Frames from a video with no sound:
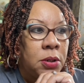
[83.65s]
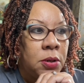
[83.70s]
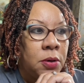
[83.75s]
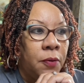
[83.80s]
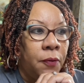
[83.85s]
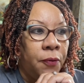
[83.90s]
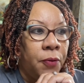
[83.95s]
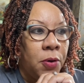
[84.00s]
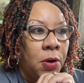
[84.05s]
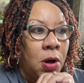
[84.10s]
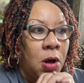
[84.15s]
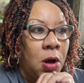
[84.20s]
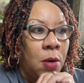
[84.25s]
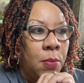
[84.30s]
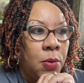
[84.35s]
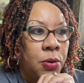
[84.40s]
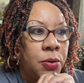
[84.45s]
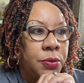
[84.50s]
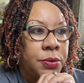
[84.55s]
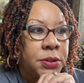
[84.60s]
for
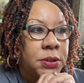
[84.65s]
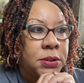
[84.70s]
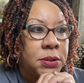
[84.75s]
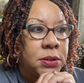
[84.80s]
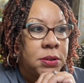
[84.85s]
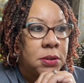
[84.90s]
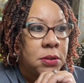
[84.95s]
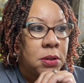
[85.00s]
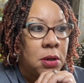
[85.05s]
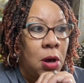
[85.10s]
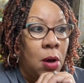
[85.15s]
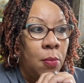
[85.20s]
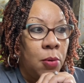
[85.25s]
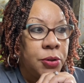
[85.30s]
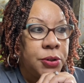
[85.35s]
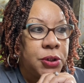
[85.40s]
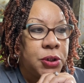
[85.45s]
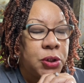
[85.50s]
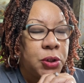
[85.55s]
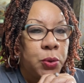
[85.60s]

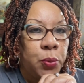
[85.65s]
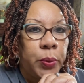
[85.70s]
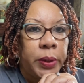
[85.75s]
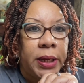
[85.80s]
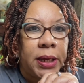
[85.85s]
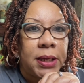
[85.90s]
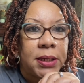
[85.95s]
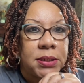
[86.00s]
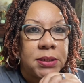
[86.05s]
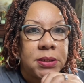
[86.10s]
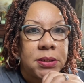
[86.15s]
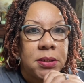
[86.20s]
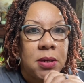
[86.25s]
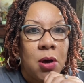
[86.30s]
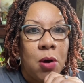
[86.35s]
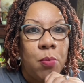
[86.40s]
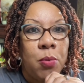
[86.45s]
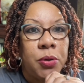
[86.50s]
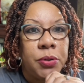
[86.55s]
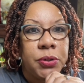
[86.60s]
almost two weeks,
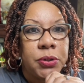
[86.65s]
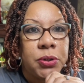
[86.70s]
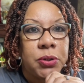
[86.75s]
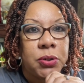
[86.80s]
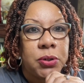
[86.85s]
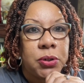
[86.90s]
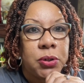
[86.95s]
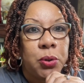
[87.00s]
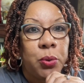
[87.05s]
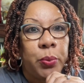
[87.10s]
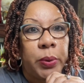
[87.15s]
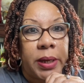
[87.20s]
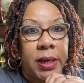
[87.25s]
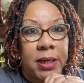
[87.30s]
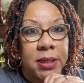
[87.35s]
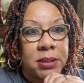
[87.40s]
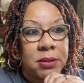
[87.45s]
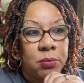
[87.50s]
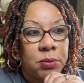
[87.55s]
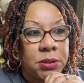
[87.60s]

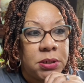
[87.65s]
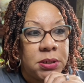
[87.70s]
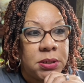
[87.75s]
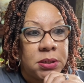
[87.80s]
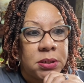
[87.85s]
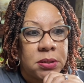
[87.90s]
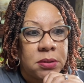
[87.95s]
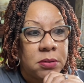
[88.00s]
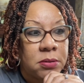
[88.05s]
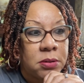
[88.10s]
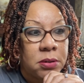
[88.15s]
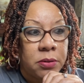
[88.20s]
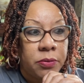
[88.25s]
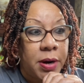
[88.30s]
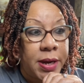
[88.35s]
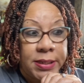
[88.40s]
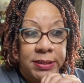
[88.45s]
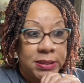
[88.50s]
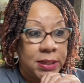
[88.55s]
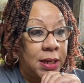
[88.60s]
which is
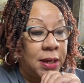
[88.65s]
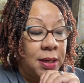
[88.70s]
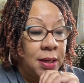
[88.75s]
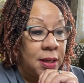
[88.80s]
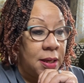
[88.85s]
crazy.